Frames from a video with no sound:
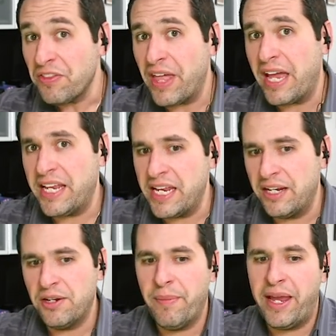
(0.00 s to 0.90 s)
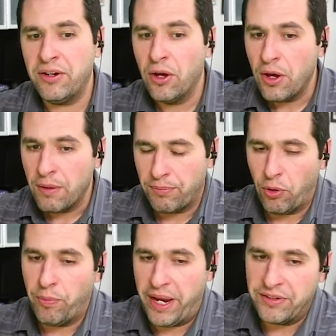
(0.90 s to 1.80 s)
that heating demand,
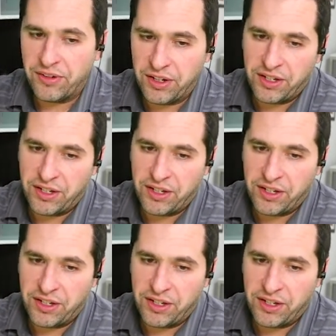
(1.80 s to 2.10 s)
propane is going